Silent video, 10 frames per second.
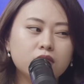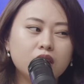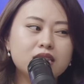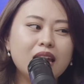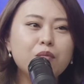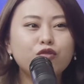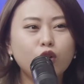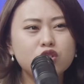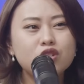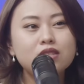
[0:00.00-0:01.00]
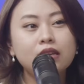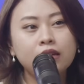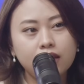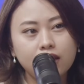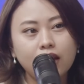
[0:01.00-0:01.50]
a time of conscious
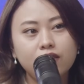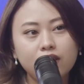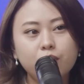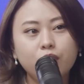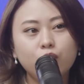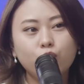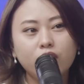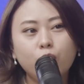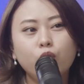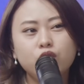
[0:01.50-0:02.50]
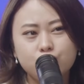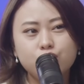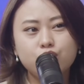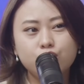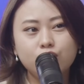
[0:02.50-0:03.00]
thinking, I think, about what I wanted
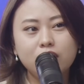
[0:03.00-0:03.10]
to do,